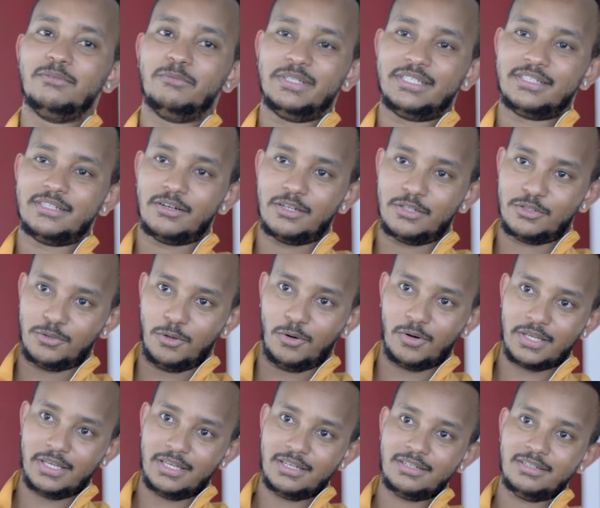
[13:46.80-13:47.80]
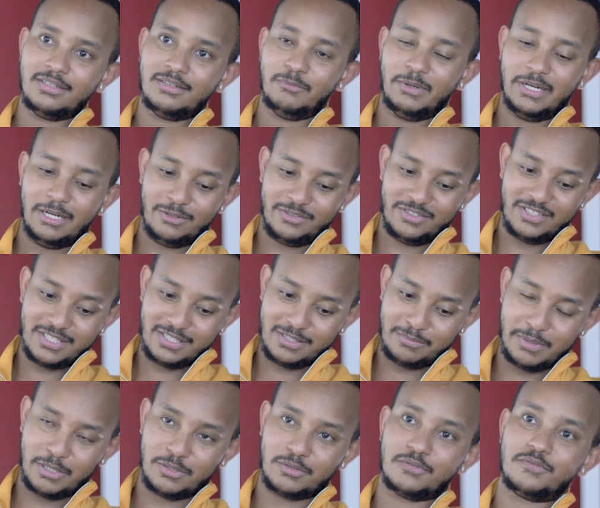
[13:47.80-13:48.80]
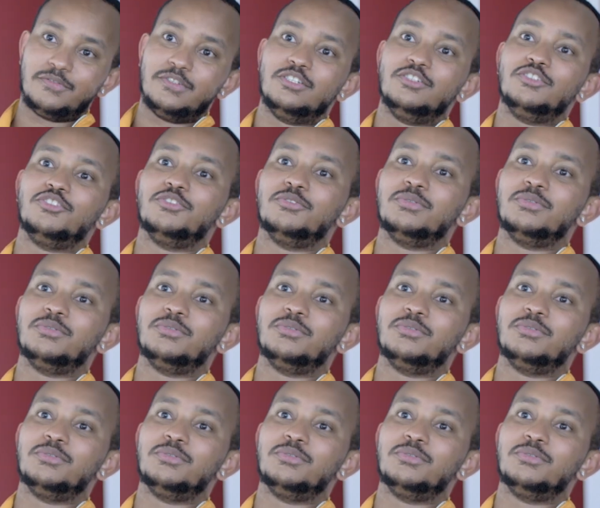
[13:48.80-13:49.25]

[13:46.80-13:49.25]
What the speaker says: We started talking when I was just about to finish